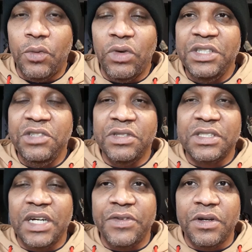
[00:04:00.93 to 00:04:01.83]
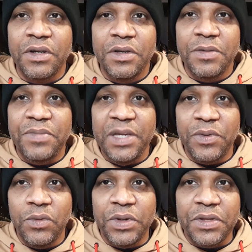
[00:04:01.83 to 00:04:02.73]
once you discover
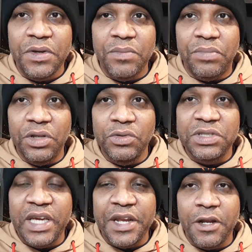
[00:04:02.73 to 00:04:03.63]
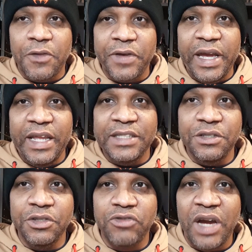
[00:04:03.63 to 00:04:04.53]
people with blue skin and other aliens,
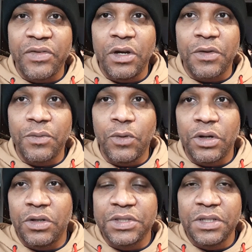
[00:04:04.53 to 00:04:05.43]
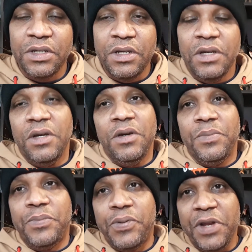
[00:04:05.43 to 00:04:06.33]
you can travel to other worlds.
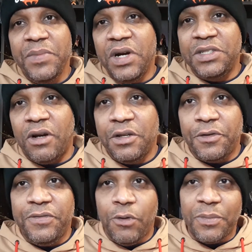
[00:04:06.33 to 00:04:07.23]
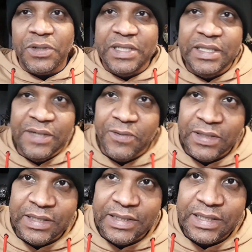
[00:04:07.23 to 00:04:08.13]
Pretty much our little 4%
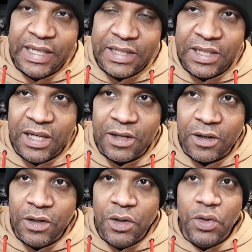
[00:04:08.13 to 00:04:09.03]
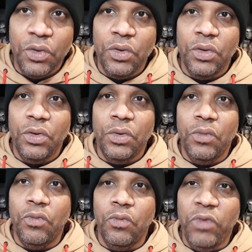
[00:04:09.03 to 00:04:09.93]
difference in skin color,
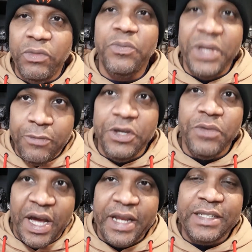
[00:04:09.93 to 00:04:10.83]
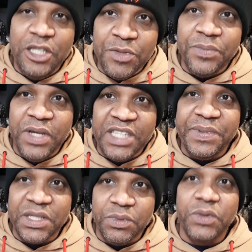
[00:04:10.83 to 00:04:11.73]
we would be united as human beings
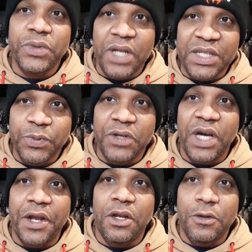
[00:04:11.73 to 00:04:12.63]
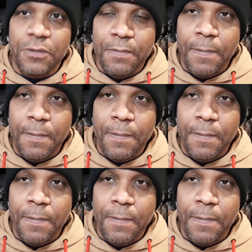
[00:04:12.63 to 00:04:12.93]
because we would realize we are not alone